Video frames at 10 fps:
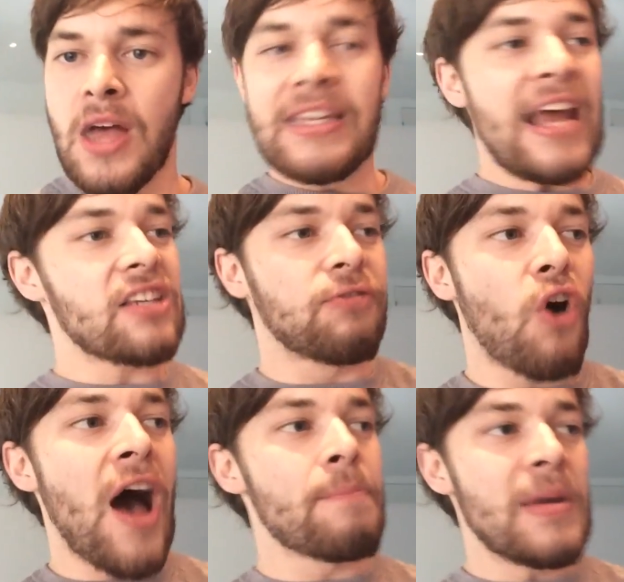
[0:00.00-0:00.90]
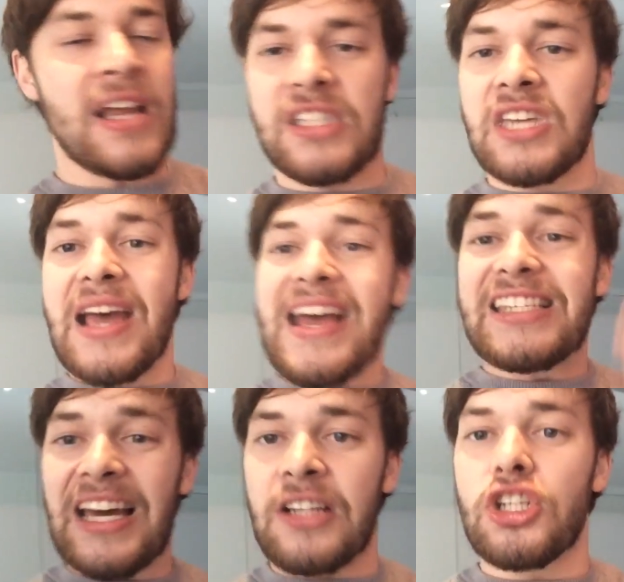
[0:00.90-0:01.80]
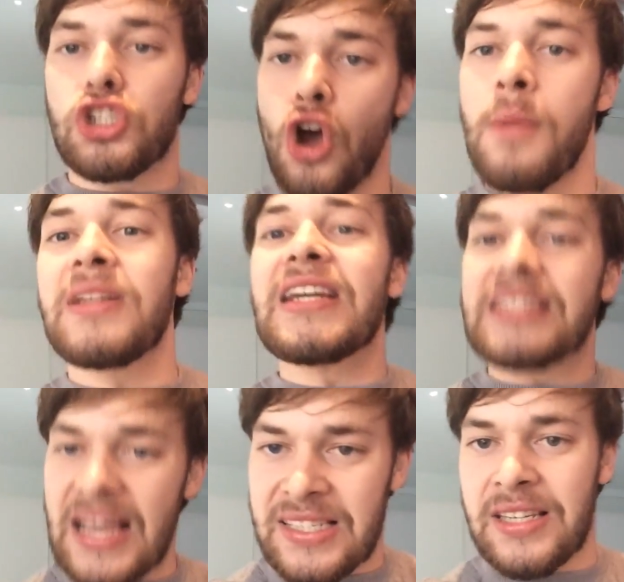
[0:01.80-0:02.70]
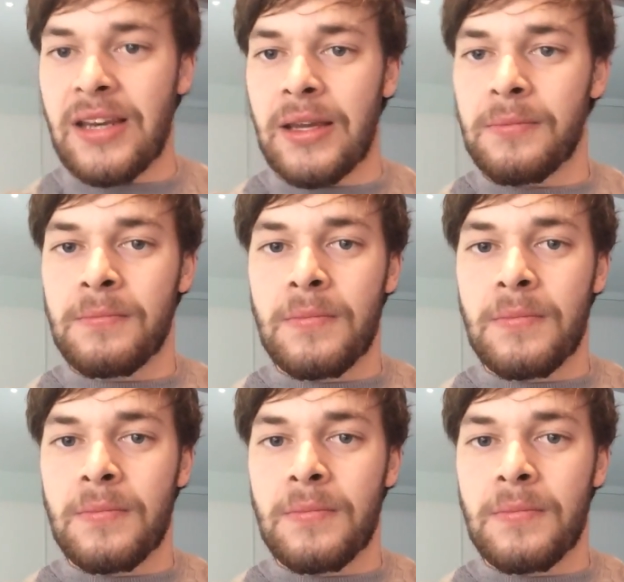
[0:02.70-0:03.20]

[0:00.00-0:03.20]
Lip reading: The next 5 minutes is going to determine your destiny.